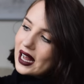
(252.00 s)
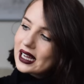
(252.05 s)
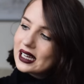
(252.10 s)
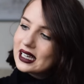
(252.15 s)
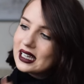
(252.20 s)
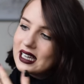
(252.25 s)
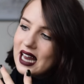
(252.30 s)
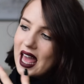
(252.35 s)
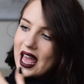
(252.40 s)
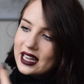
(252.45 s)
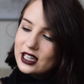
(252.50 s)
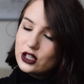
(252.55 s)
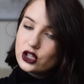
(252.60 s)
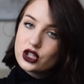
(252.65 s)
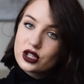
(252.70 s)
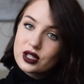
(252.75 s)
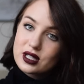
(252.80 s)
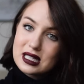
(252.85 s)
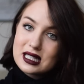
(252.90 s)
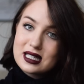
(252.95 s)
I need
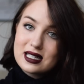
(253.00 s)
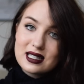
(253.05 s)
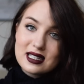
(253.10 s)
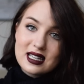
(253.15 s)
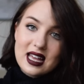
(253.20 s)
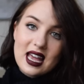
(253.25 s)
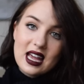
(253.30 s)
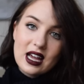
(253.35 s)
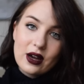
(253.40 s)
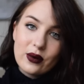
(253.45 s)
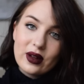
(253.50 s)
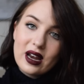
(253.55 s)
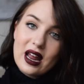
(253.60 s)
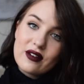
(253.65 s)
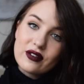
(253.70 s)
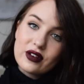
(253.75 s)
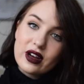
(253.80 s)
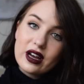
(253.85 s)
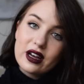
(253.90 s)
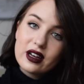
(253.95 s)
angels to sing
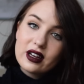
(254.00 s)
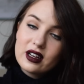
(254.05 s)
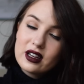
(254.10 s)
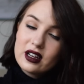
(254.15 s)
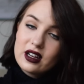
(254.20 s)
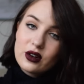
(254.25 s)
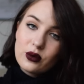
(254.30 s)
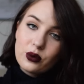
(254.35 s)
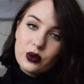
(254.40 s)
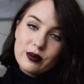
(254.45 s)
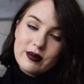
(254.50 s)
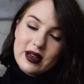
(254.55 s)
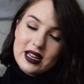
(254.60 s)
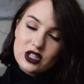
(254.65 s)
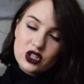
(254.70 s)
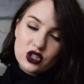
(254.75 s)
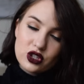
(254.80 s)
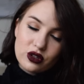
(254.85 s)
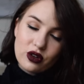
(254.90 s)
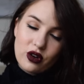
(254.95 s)
whenever we
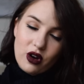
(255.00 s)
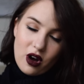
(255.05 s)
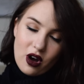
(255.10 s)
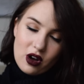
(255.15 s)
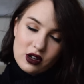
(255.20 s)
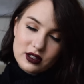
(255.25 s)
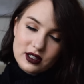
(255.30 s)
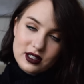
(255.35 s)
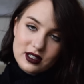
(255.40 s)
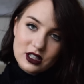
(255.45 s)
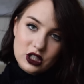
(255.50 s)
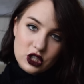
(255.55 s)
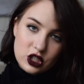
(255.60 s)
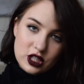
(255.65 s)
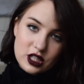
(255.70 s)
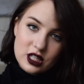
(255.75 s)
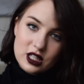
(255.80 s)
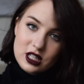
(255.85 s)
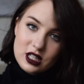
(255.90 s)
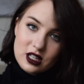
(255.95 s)
mention COS,
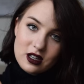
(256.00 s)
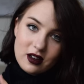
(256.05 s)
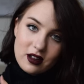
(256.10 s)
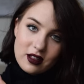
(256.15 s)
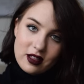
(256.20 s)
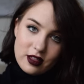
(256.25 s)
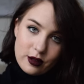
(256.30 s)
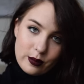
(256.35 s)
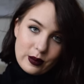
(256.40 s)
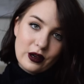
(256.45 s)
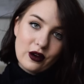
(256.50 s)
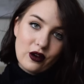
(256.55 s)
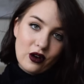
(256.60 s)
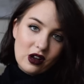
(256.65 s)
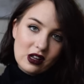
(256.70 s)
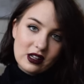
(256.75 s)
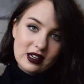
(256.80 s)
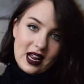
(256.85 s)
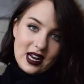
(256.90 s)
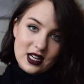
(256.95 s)
just the be
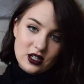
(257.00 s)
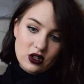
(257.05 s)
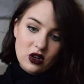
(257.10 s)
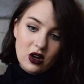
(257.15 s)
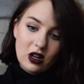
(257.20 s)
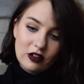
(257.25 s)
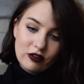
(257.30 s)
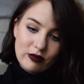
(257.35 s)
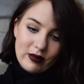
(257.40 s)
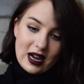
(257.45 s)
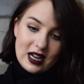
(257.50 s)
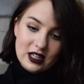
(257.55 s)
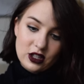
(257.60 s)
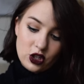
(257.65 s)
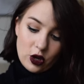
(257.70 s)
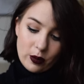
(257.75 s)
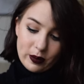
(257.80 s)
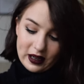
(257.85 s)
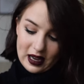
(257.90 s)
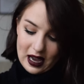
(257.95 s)
all and end all of my
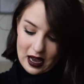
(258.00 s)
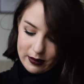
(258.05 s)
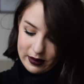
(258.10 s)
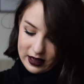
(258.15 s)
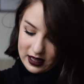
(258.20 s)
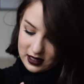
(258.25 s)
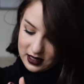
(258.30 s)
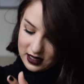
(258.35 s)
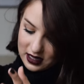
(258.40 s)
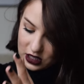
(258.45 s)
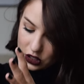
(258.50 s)
shopping habits.